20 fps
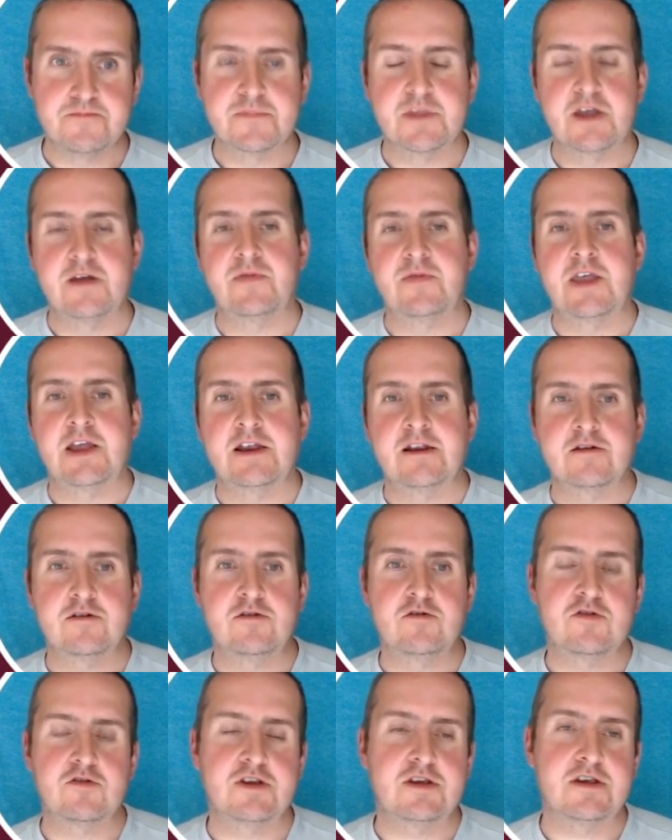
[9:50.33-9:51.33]
And then it
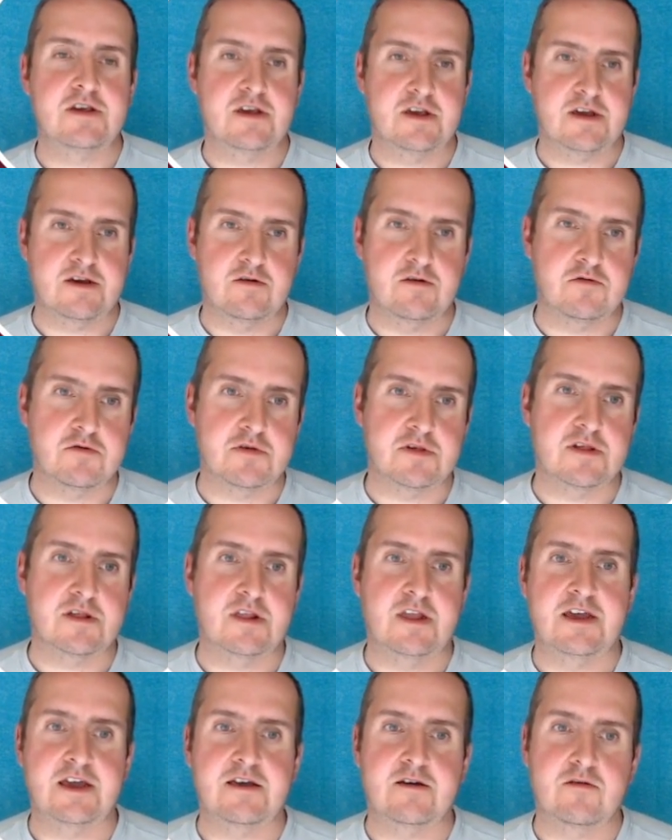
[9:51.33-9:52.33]
usually goes
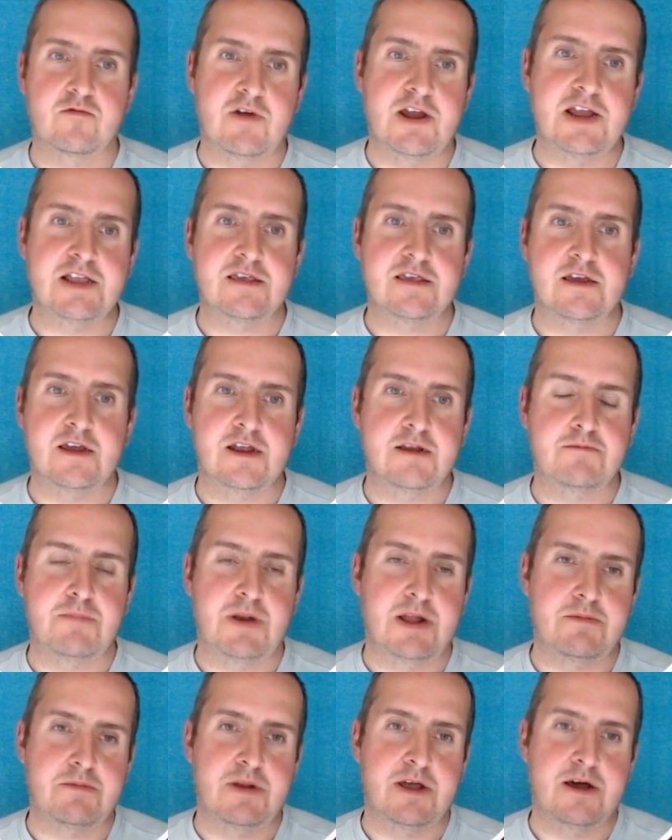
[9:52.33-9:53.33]
like write at
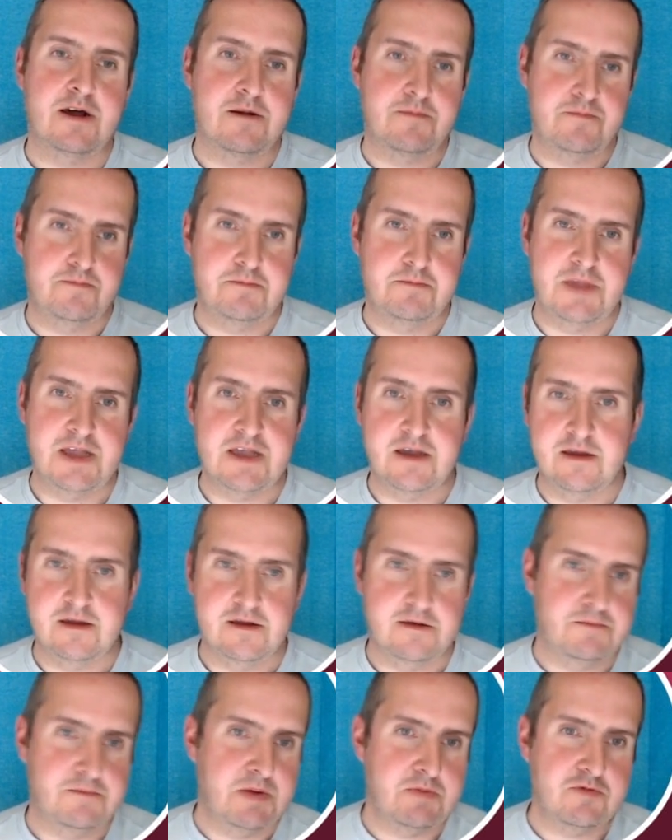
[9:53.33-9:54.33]
blah, blah me uh,
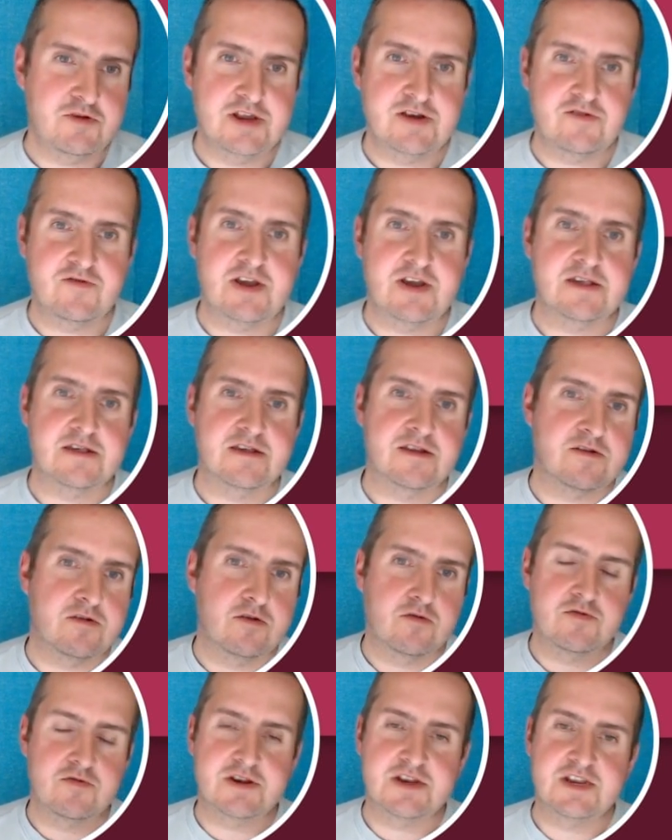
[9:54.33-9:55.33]
memory address and
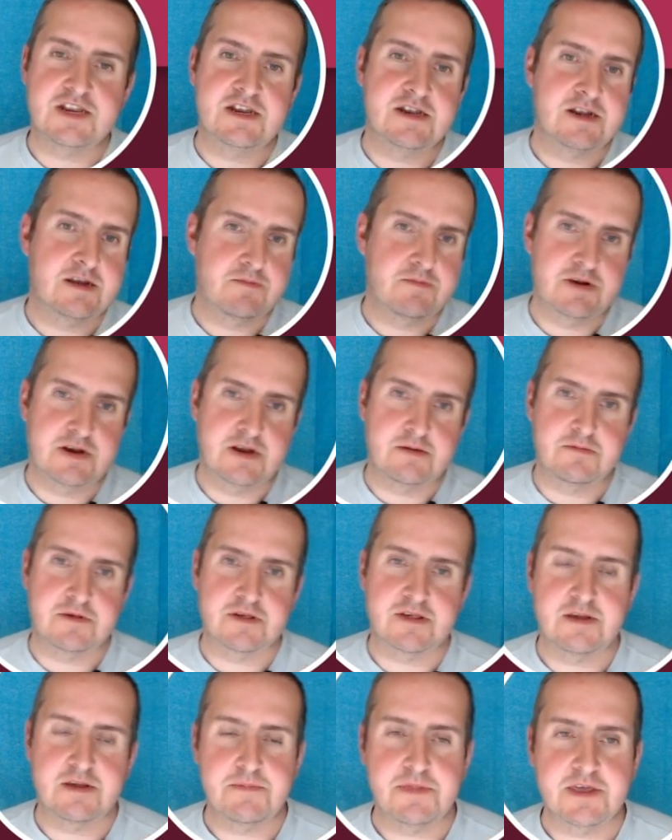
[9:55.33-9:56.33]
goroutine number, number
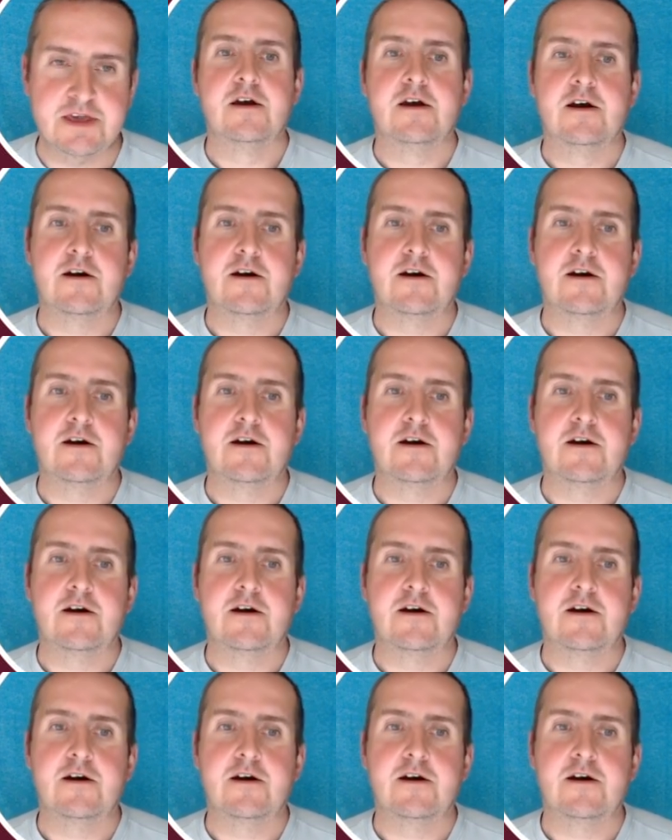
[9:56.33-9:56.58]
something.